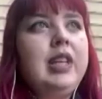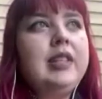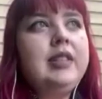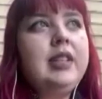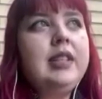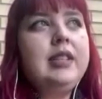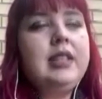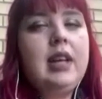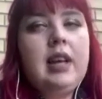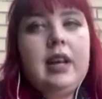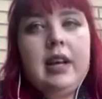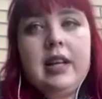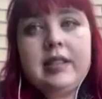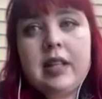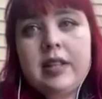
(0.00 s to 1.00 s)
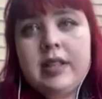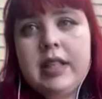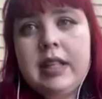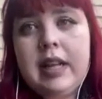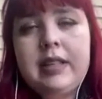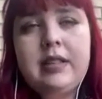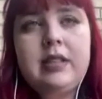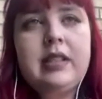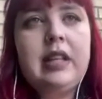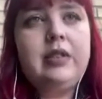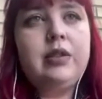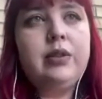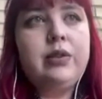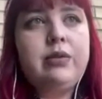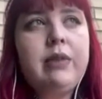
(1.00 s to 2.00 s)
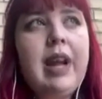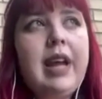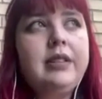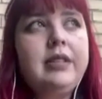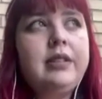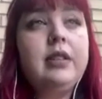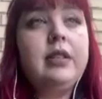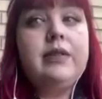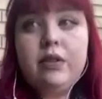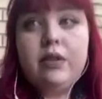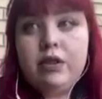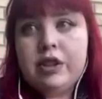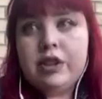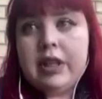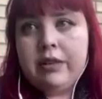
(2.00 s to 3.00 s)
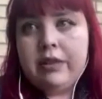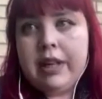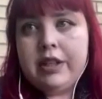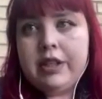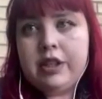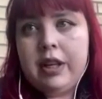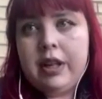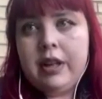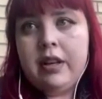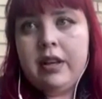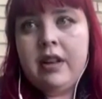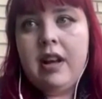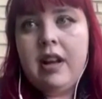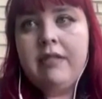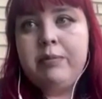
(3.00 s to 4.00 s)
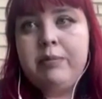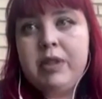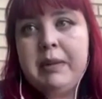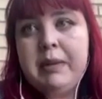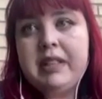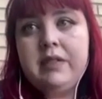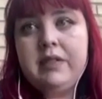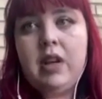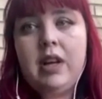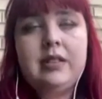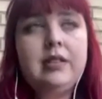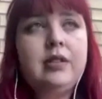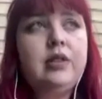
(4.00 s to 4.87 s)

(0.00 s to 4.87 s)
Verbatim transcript: This is uh, essentially an existential threat to the future generation of prospective Dawson